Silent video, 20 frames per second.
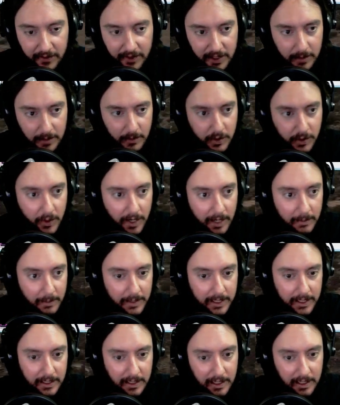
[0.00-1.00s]
a subscribe
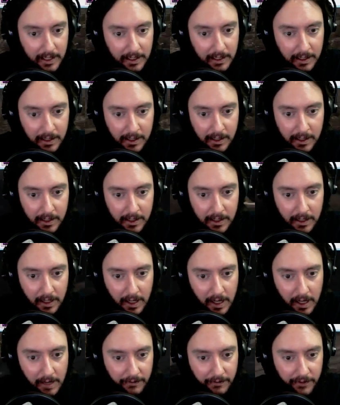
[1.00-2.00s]
and
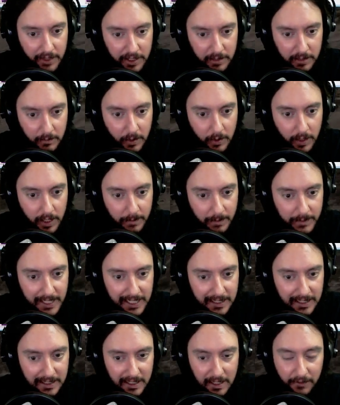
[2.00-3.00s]
for some more
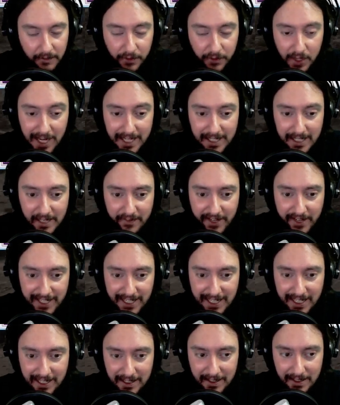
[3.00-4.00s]
updates. And if you guys have ideas,